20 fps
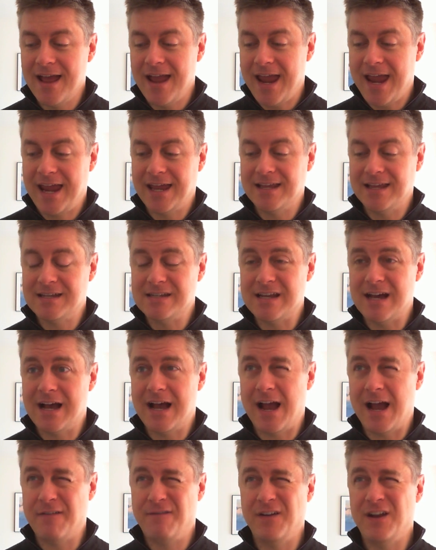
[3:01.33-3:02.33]
And
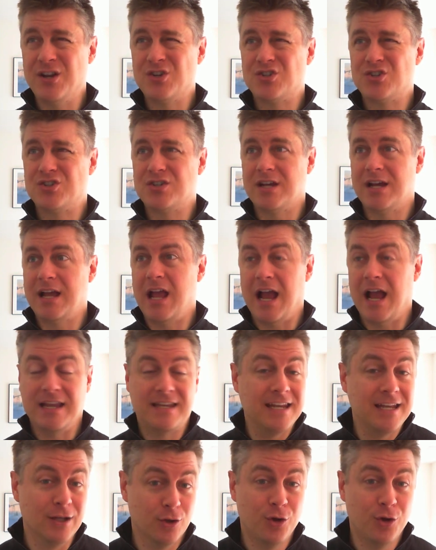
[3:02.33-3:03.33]
I
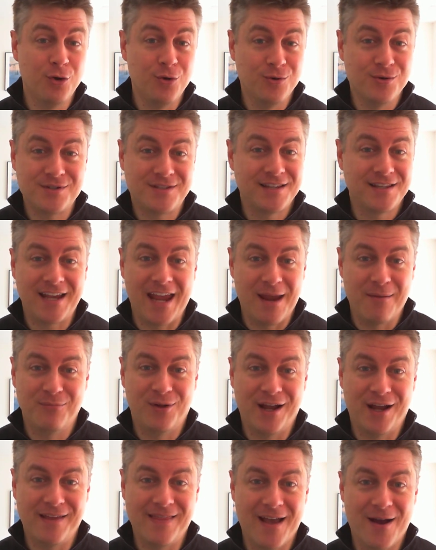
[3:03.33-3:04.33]
didn't lose the game
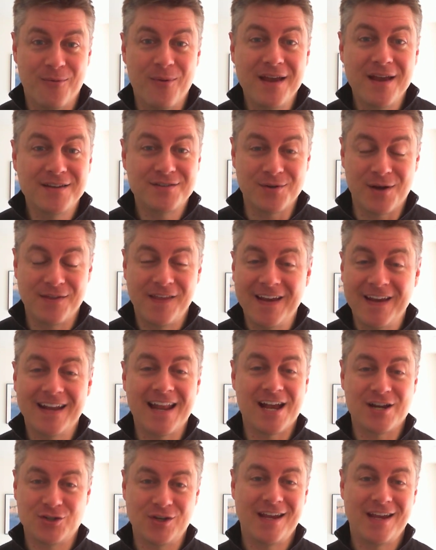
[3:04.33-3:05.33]
playing that way, so I think it
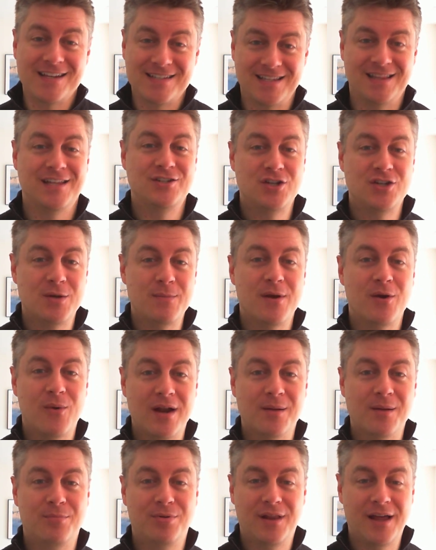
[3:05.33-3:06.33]
actually is a legitimate way
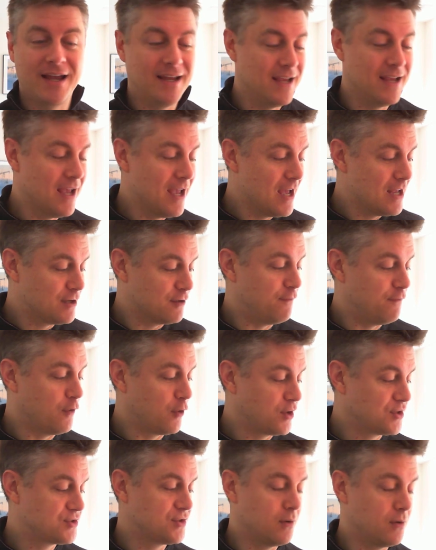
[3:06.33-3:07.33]
to play, to
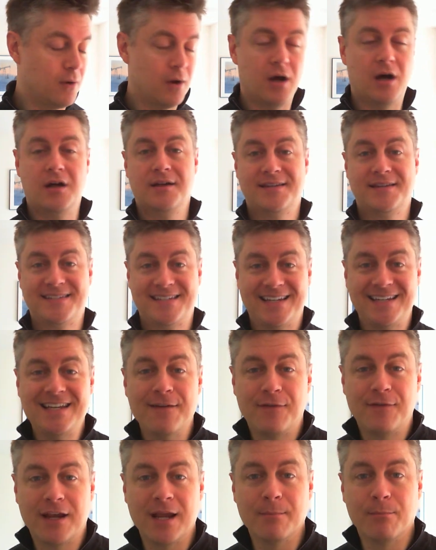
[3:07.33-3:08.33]
focus a
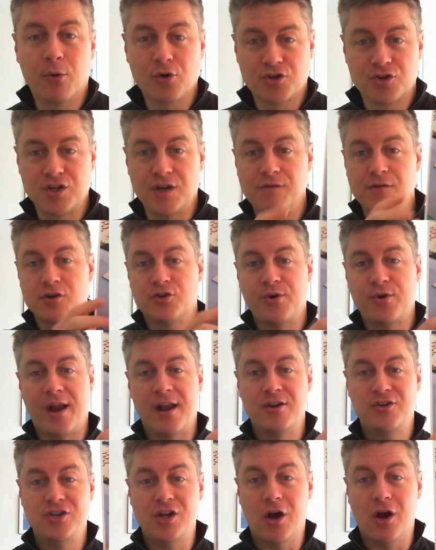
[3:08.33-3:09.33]
significant portion of your
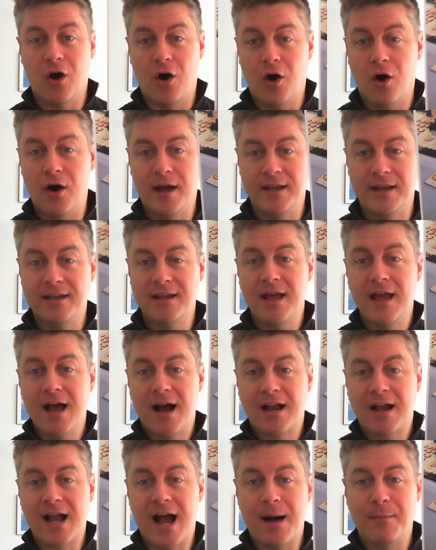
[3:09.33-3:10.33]
strategy on
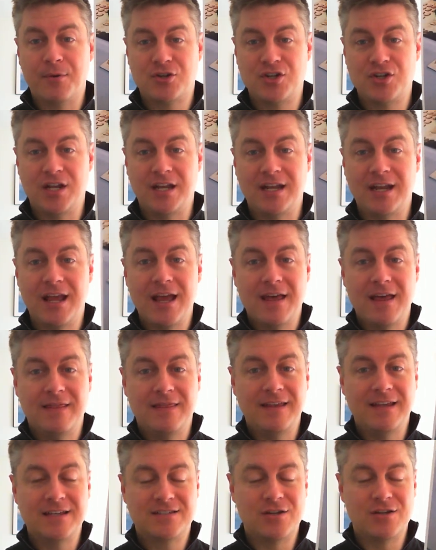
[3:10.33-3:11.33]
accomplishing
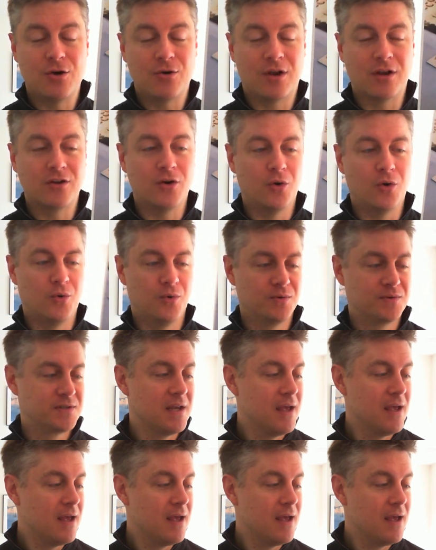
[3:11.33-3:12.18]
these token goals.